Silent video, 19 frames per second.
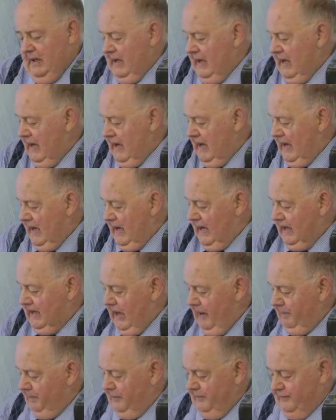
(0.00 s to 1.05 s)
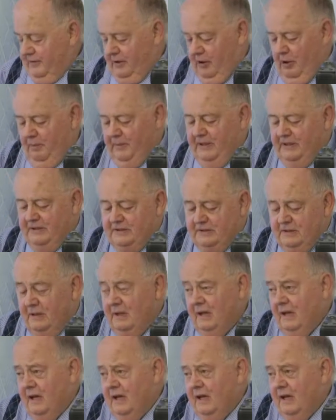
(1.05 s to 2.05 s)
a couple of comments that